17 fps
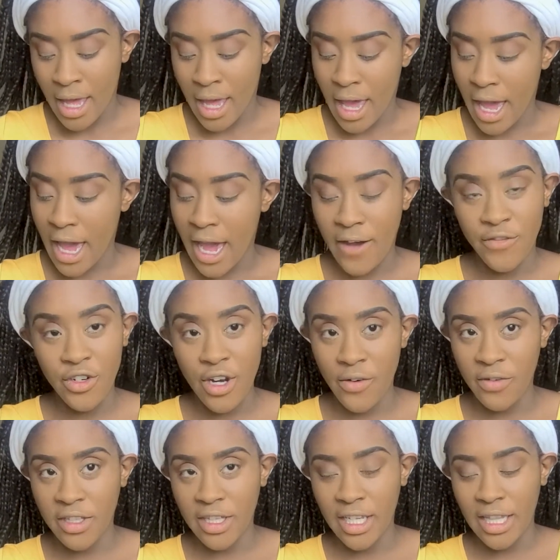after
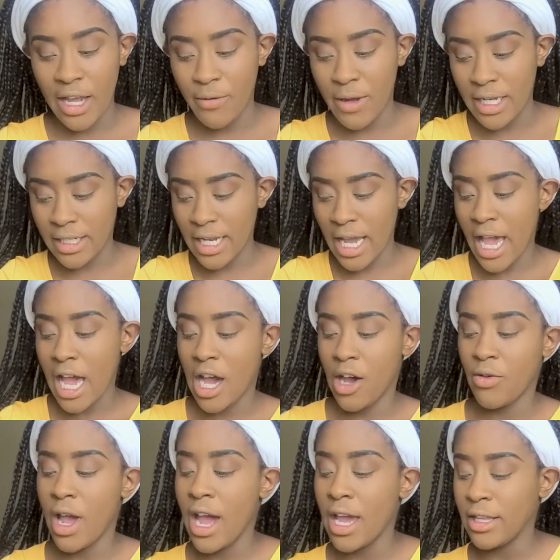everything that went
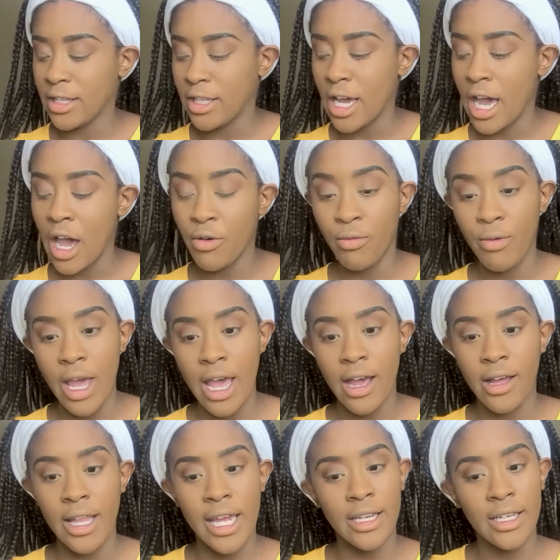down, I thought,
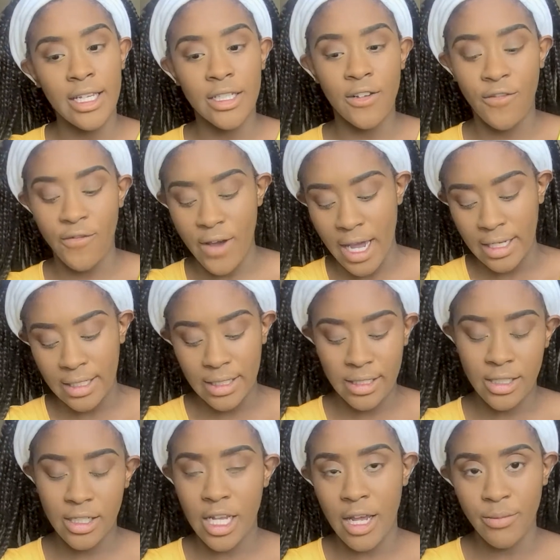well, I need to find
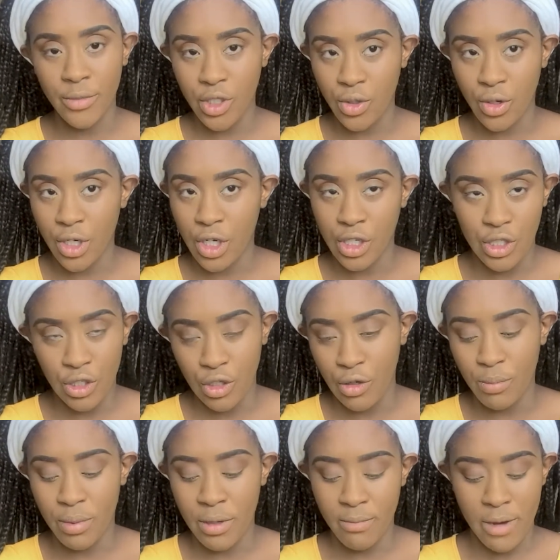some sort of
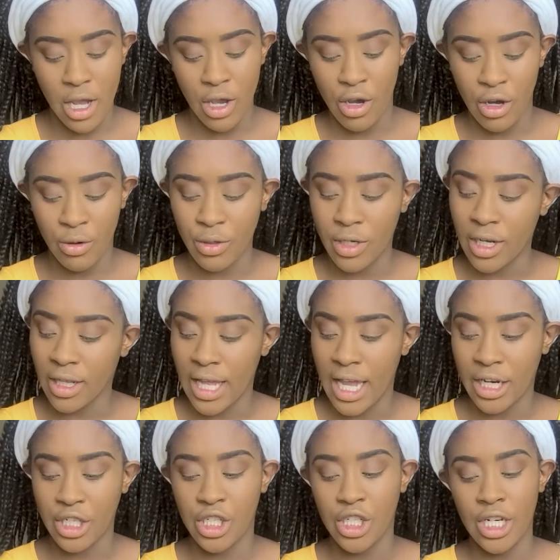dupe in my own
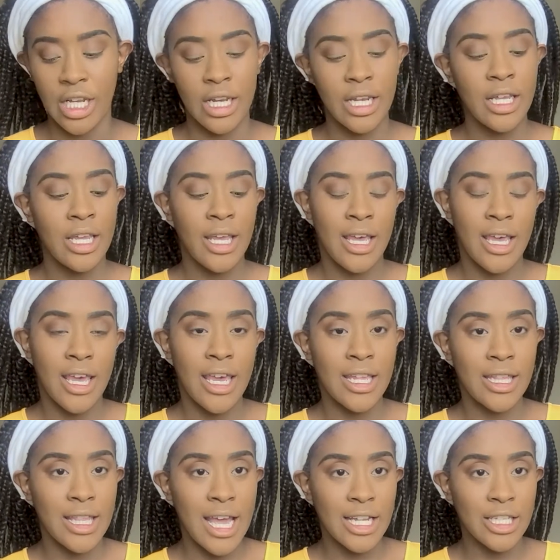collection.
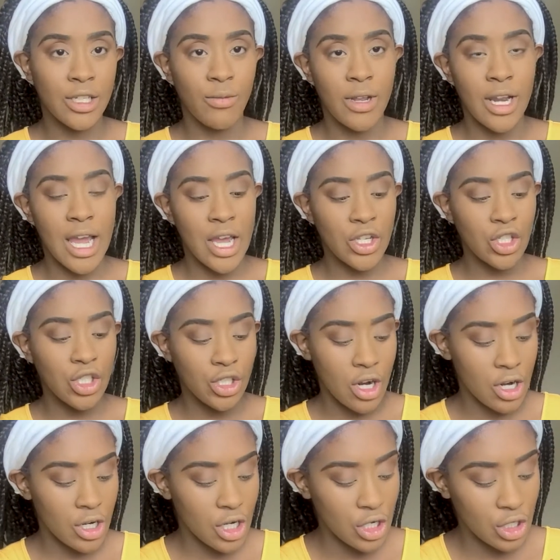And that's when I
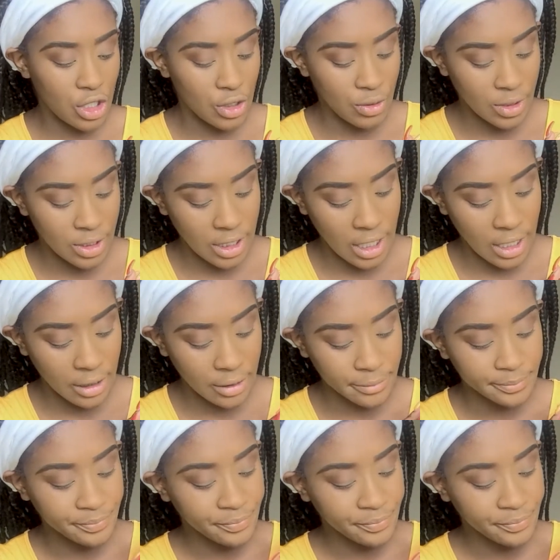started using